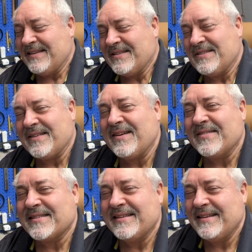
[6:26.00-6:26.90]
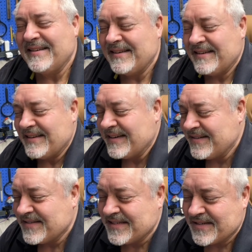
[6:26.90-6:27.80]
so that was that
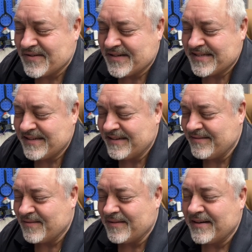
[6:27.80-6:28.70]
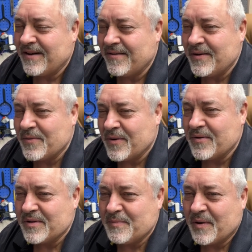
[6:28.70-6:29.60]
was interesting. Now I knew where all
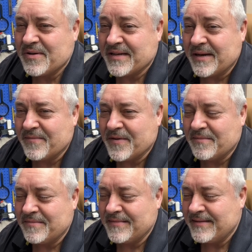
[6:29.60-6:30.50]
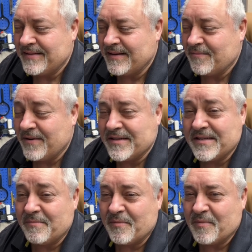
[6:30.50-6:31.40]
those parts came from and why
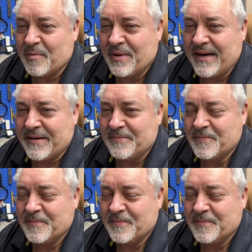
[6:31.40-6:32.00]
some of them were bad.